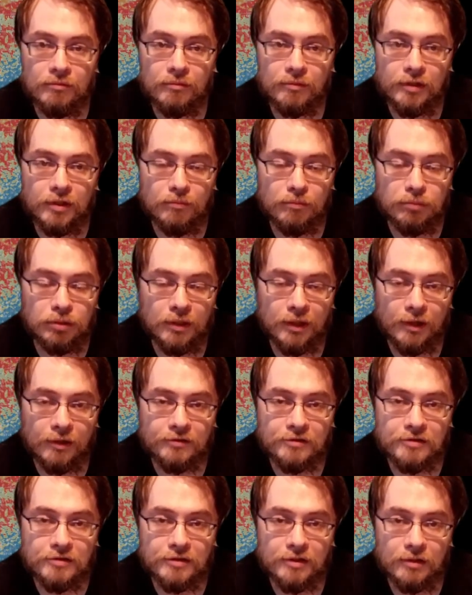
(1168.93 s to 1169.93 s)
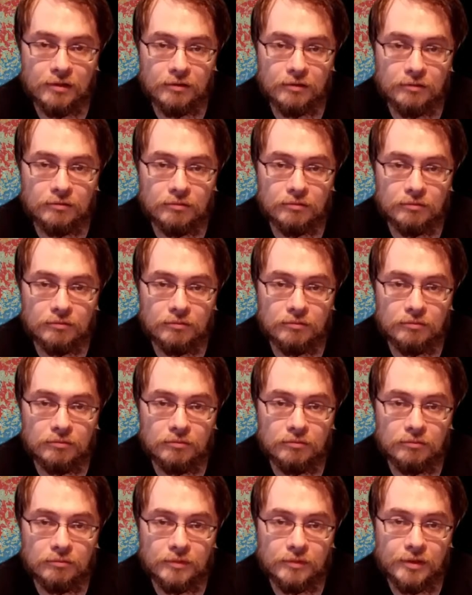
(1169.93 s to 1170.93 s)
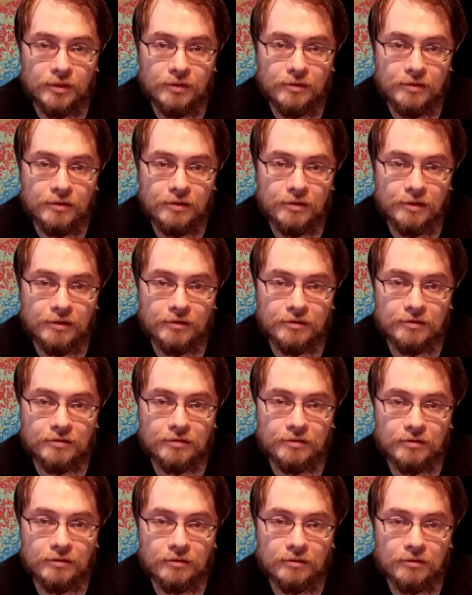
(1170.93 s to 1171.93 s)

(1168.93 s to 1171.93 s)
blot out the sun, because